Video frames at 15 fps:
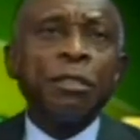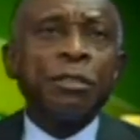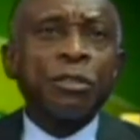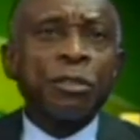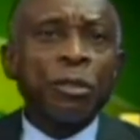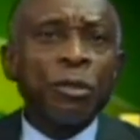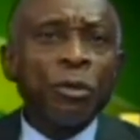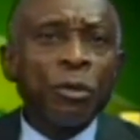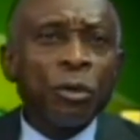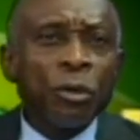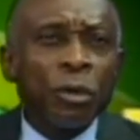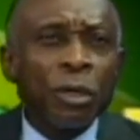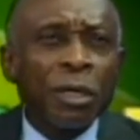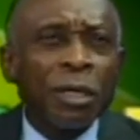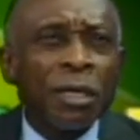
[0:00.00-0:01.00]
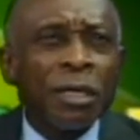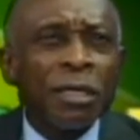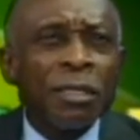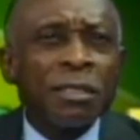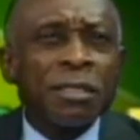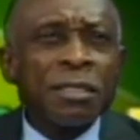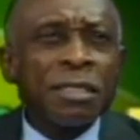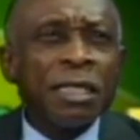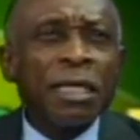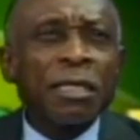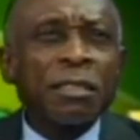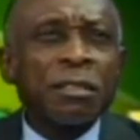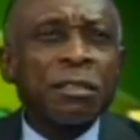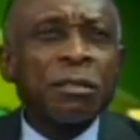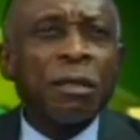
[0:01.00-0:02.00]
to seek
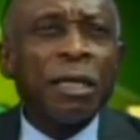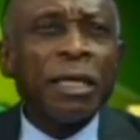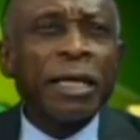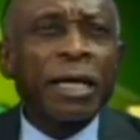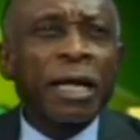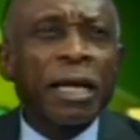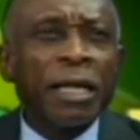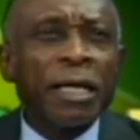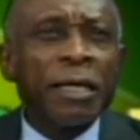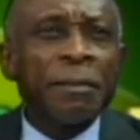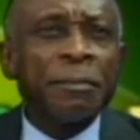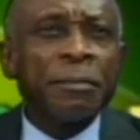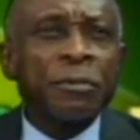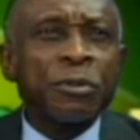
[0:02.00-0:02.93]
to lay claim